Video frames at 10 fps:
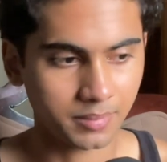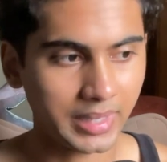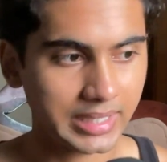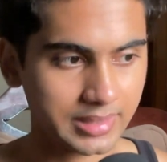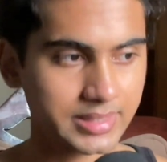
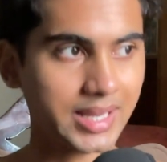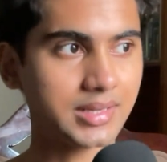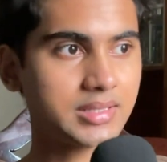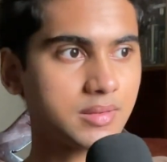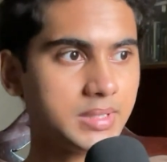Maintenance
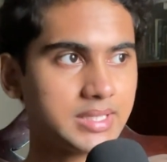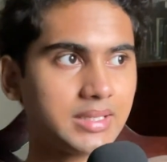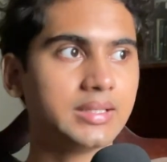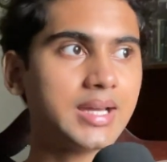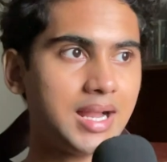calories are
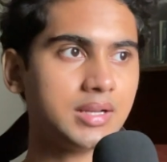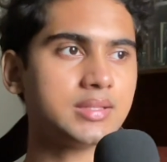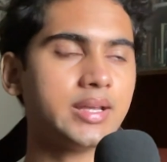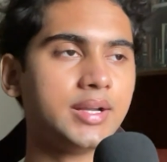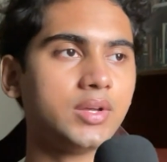basically the
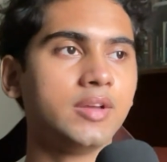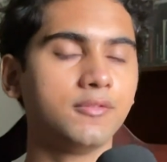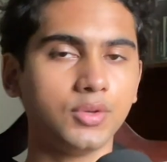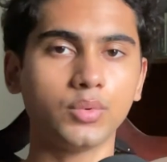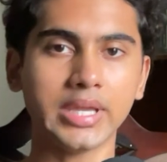calories that
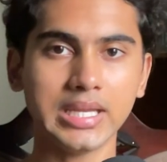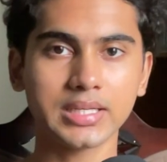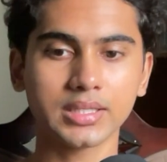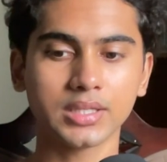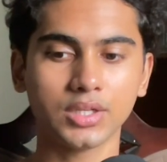if you
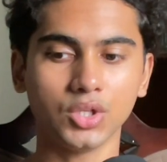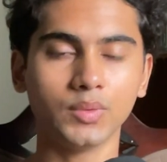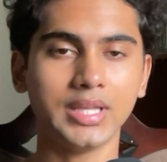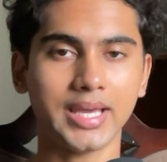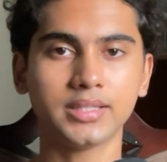eat, you
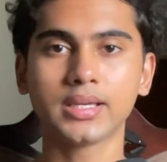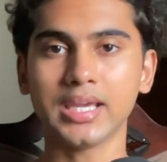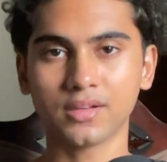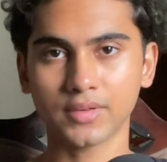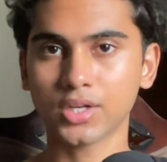will neither
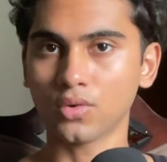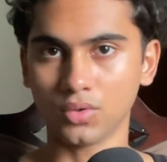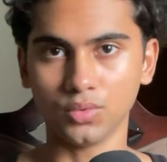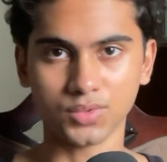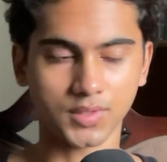gain weight
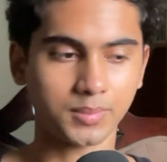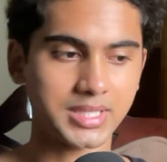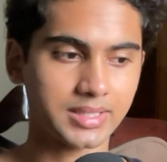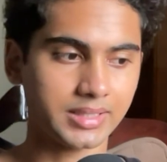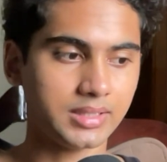nor lose weight.
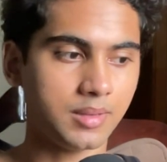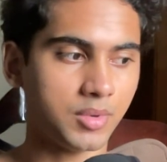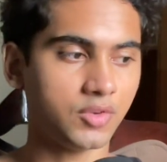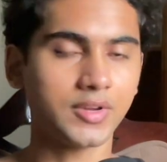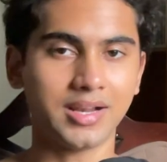Basically the
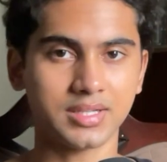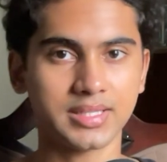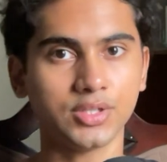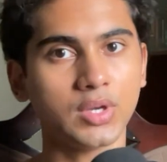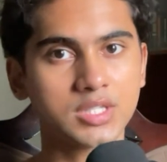amount of calories
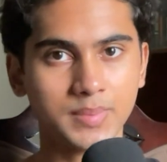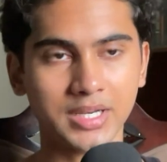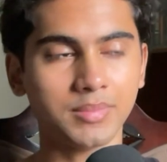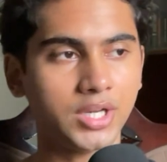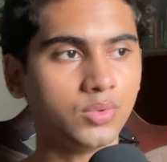that you
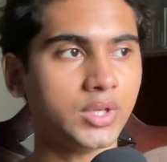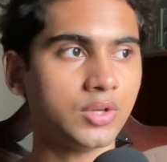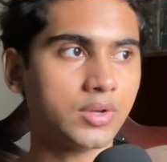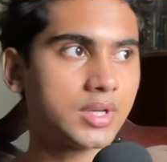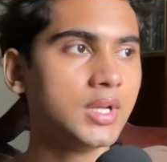expend by doing
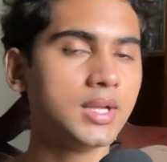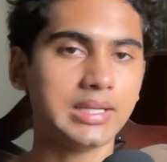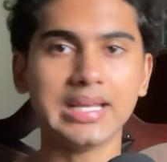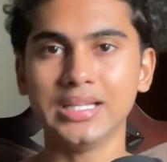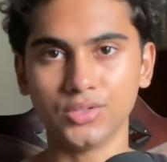your
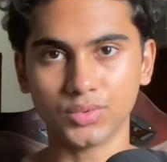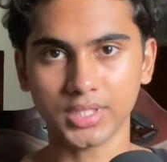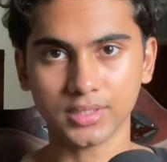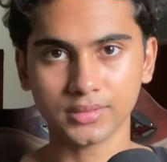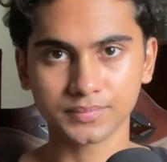daily
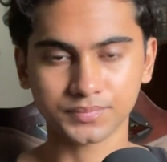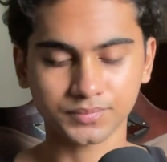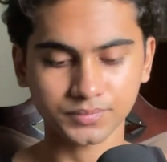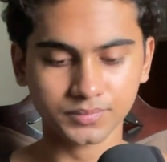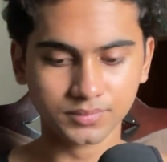routine.
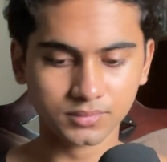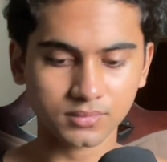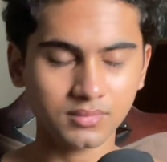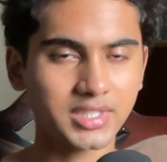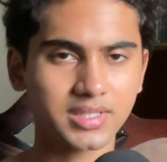
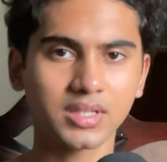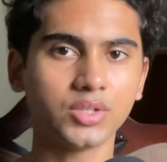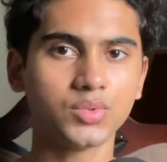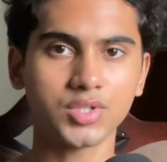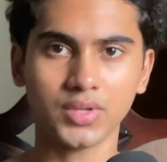This
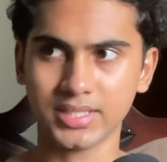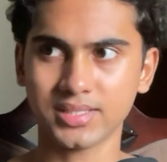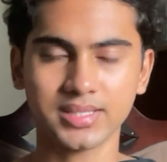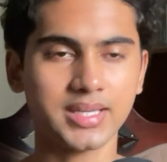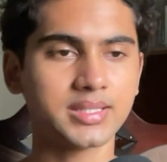includes your
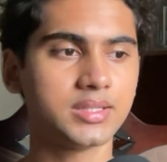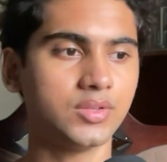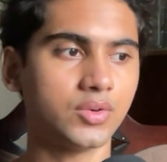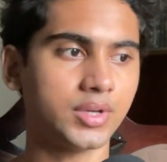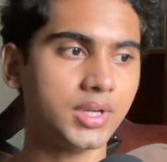exercise,
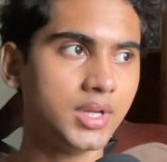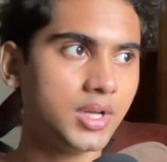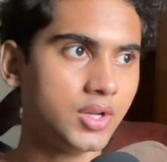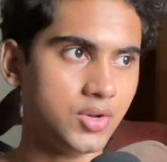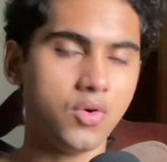your
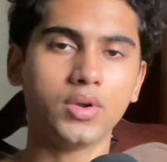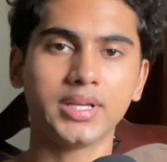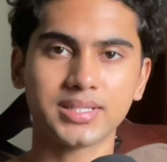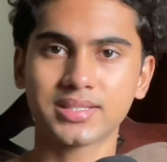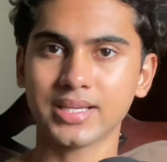
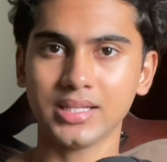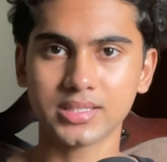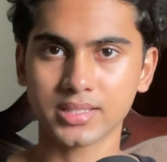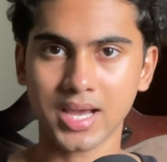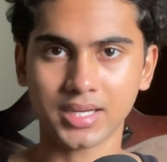
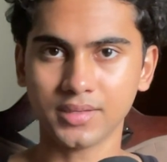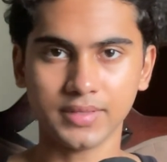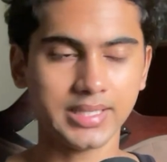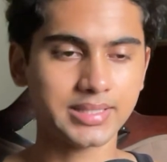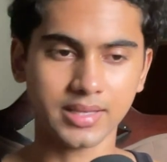non-exercise
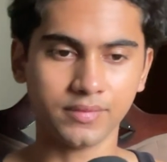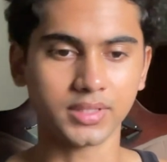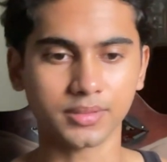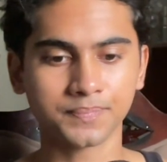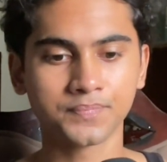activities, everything.